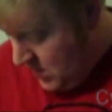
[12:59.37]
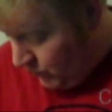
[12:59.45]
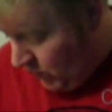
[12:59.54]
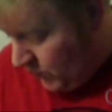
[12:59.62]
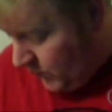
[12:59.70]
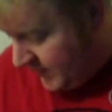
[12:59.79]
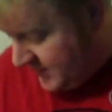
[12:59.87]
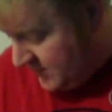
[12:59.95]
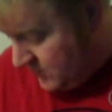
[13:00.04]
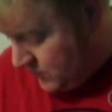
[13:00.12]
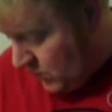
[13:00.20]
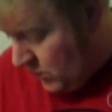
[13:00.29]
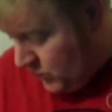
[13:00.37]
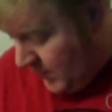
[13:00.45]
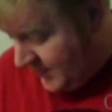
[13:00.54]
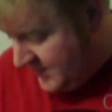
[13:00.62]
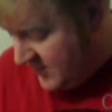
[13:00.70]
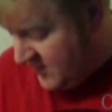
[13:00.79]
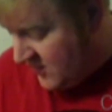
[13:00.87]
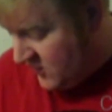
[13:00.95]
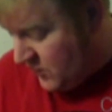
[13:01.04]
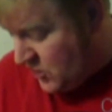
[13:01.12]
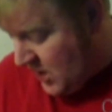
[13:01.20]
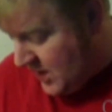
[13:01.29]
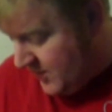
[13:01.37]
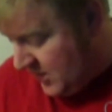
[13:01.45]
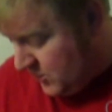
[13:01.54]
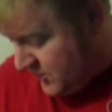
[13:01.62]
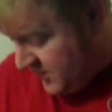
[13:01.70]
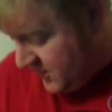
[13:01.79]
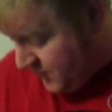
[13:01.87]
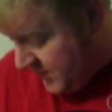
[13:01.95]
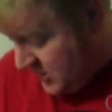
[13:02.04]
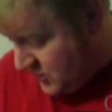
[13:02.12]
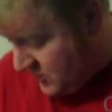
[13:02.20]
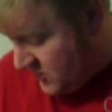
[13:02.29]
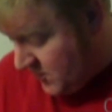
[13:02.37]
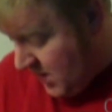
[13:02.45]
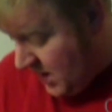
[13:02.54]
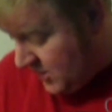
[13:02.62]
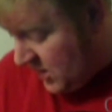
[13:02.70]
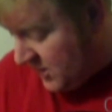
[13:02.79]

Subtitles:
Roll 1d6 for each enemy unit within 3 inches of the model.